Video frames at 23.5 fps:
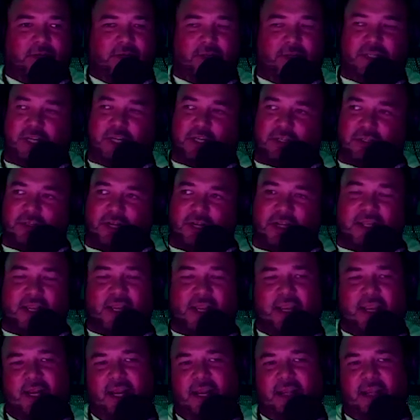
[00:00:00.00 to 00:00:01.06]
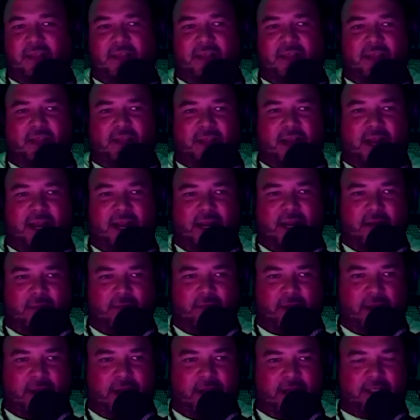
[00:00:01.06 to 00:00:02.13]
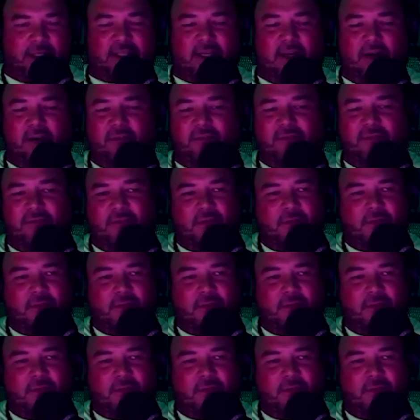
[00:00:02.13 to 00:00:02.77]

just so that they can let the āina heal itself.